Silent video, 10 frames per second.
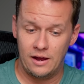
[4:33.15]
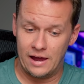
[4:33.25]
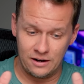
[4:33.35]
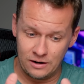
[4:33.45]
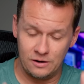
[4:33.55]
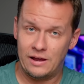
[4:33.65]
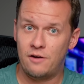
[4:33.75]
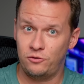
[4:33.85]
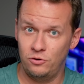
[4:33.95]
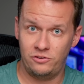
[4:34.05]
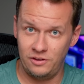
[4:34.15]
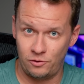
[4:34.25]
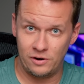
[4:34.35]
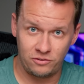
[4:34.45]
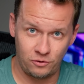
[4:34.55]
And after you see
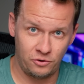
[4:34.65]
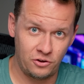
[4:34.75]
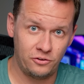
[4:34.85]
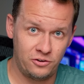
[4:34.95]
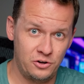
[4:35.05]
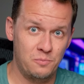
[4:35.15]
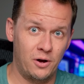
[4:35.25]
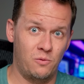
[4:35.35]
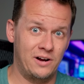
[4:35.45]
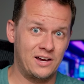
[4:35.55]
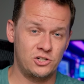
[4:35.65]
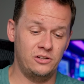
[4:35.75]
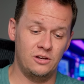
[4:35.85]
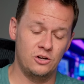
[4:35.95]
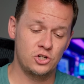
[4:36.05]
the rest of the results here, you might want to
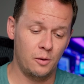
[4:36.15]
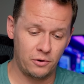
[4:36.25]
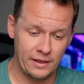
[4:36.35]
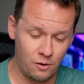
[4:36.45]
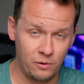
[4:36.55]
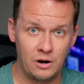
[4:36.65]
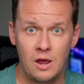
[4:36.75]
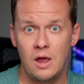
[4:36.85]
actually jump on that one.